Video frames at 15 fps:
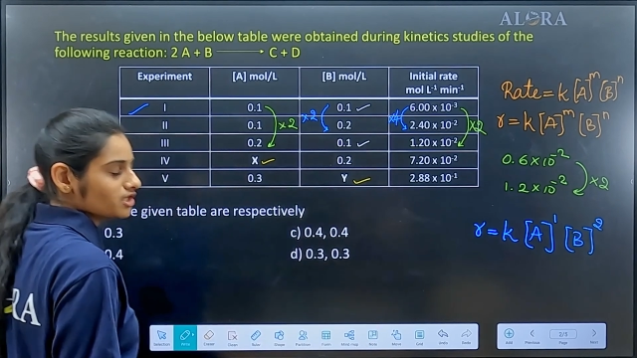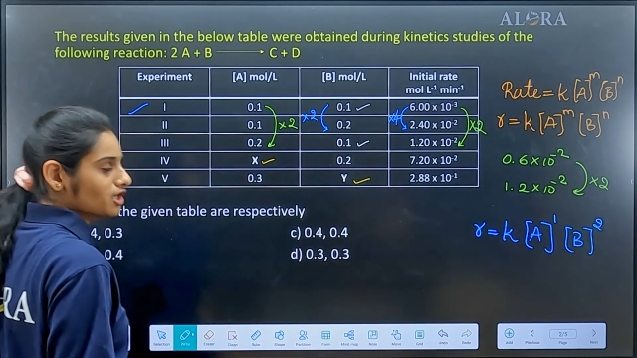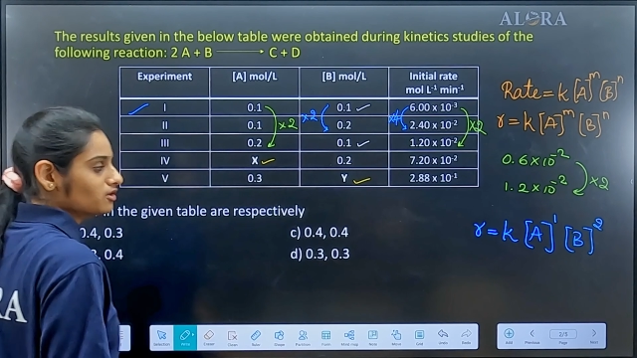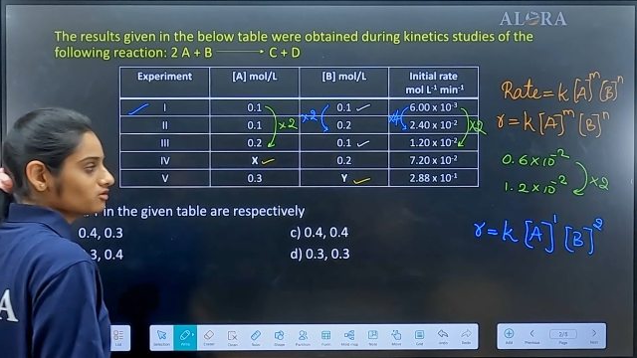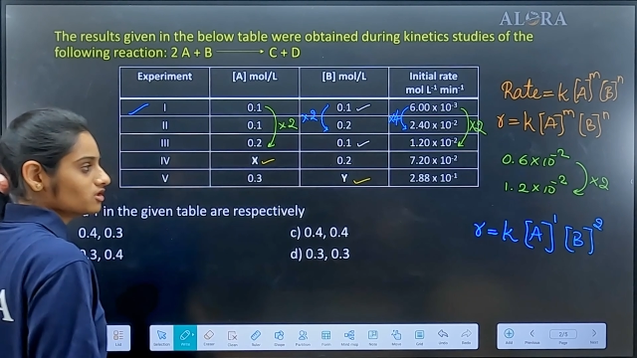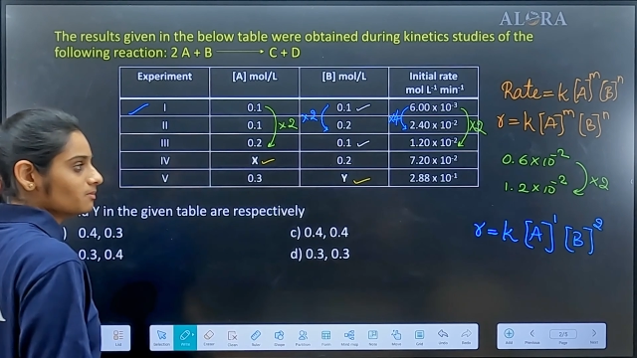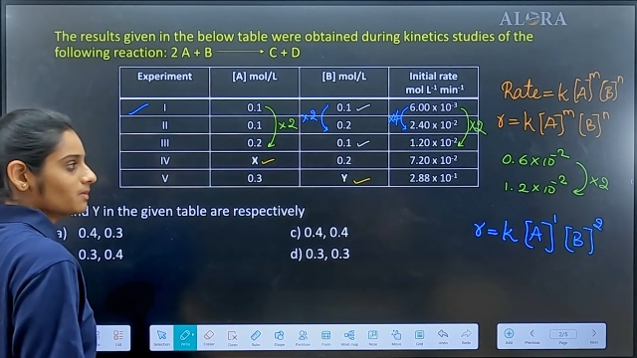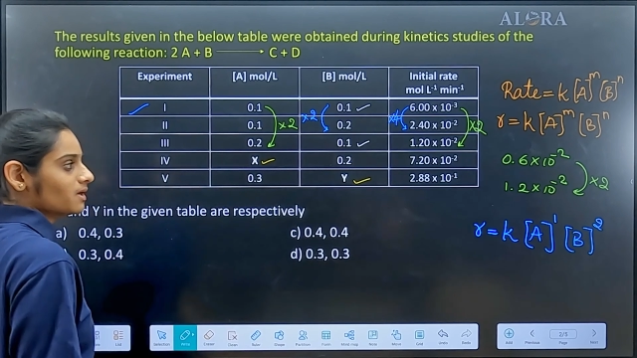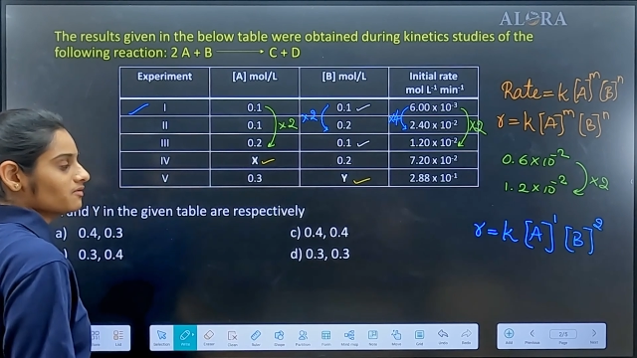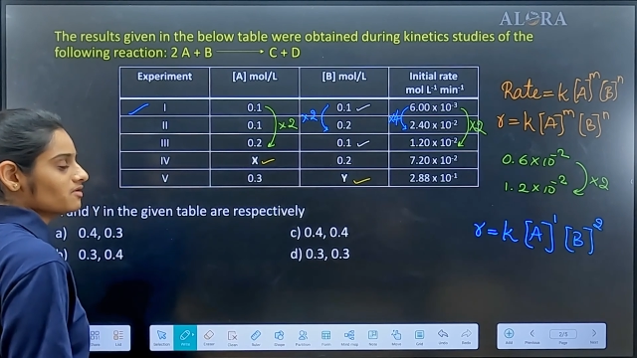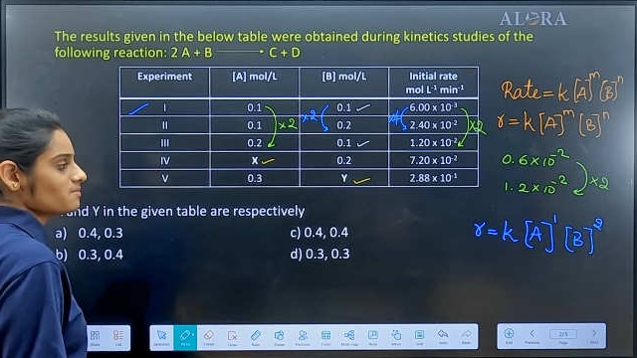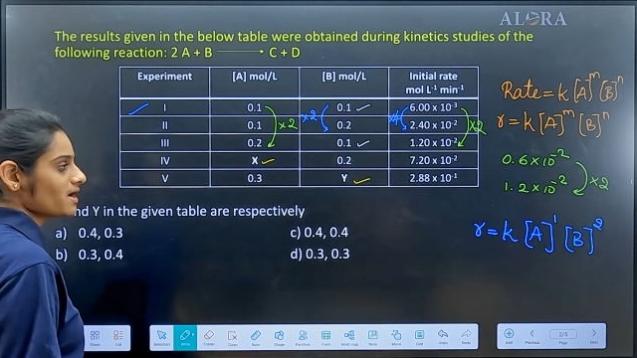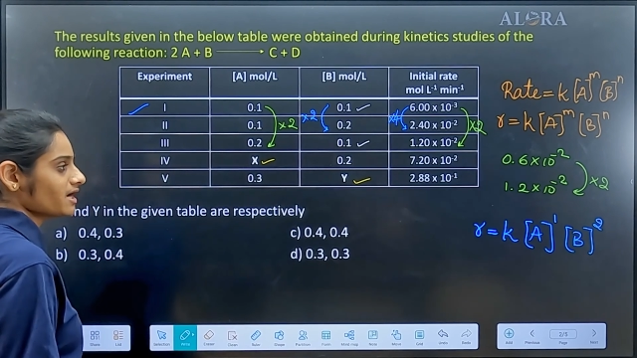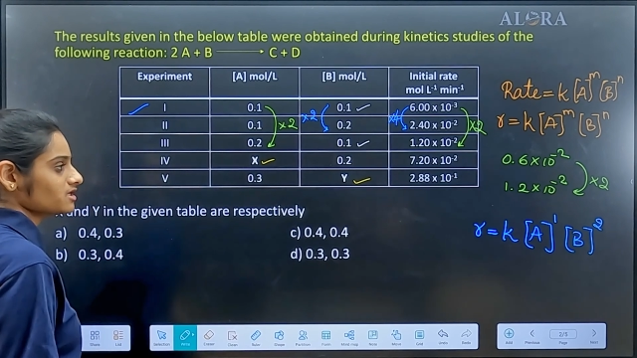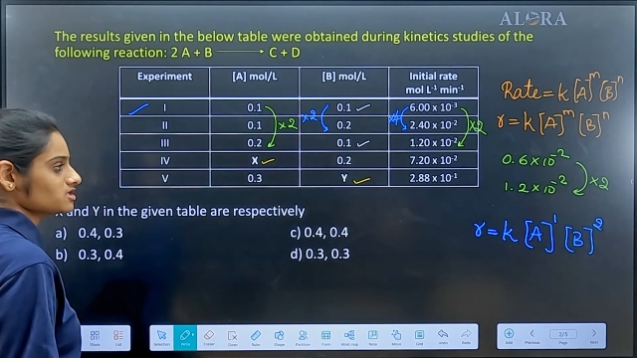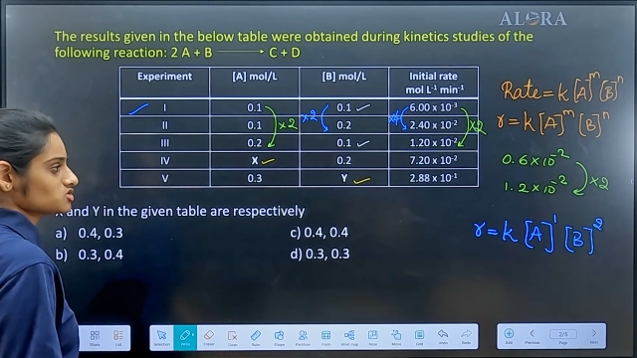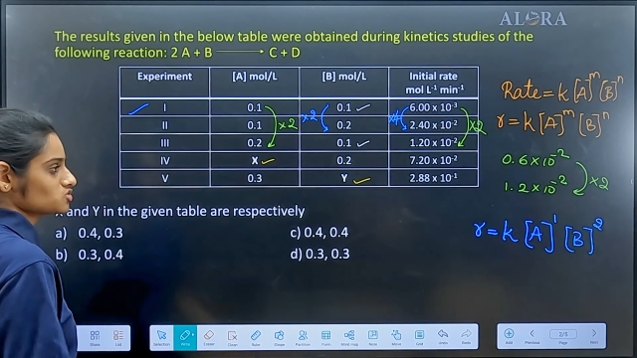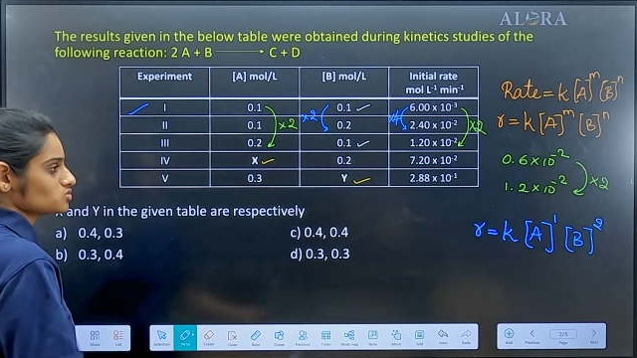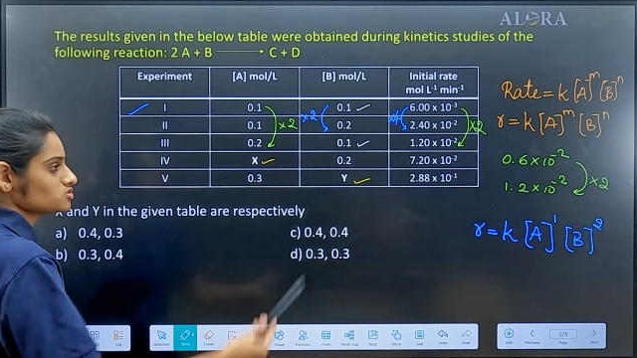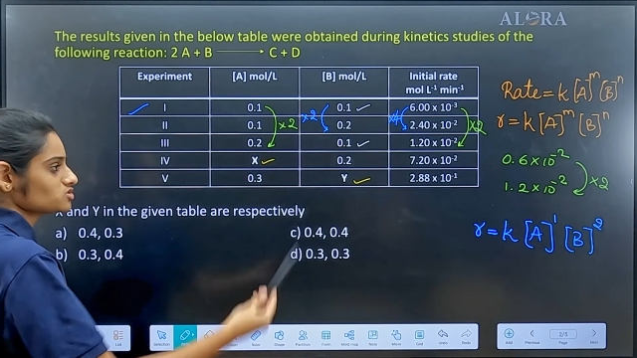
10 to the power minus 2.